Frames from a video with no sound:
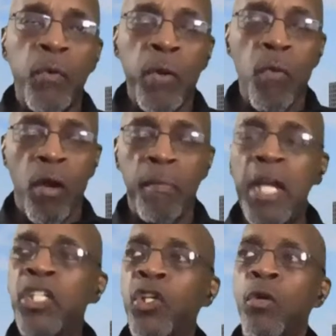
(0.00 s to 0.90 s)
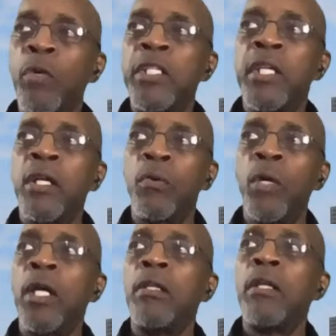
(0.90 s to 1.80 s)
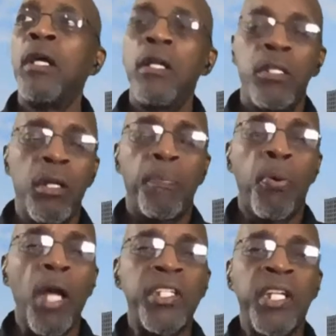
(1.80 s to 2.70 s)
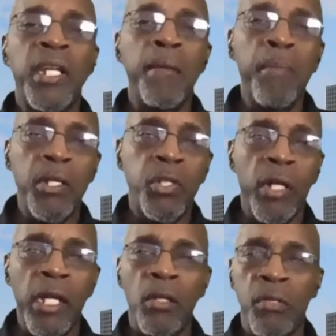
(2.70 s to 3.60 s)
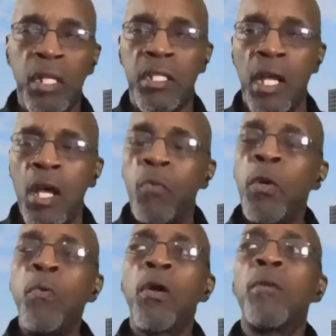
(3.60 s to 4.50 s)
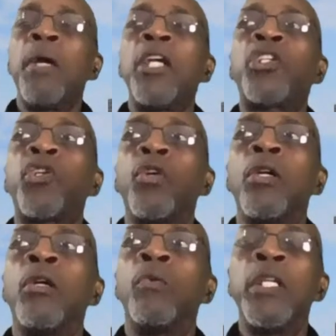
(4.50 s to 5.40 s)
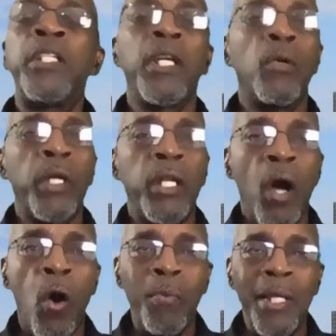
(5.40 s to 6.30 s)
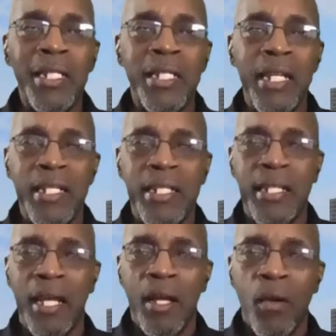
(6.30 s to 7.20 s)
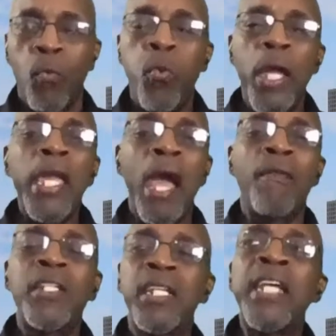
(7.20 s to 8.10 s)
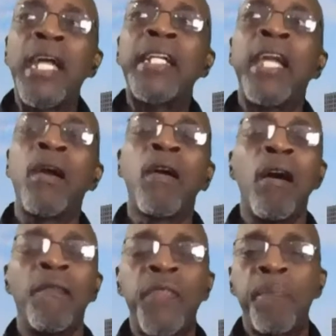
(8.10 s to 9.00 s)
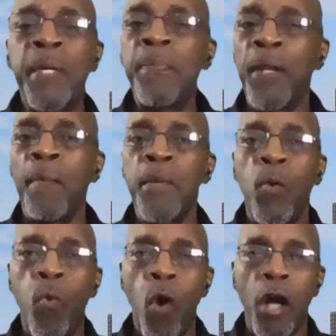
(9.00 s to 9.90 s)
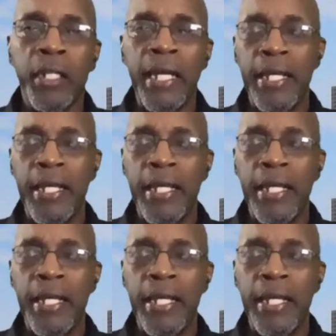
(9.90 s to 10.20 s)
We want to make sure we deal with depression and mental illness. We want to make sure we deal with homelessness. We have to take care of the people of Milwaukee.